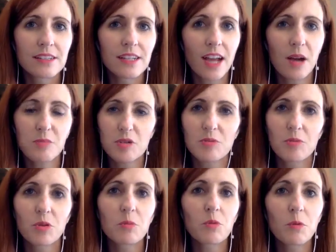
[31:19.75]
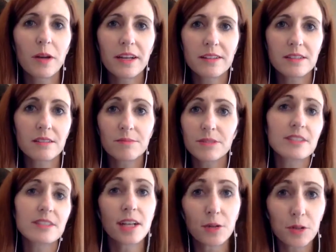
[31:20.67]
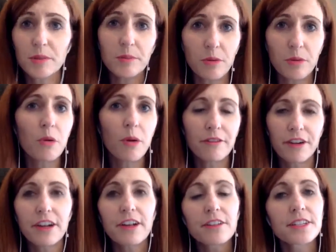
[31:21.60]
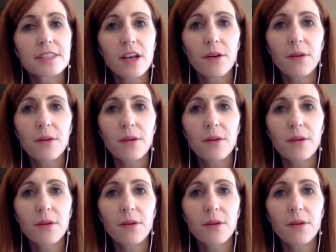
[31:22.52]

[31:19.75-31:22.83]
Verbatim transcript: to capture more and more ways to sell to people, quite frankly.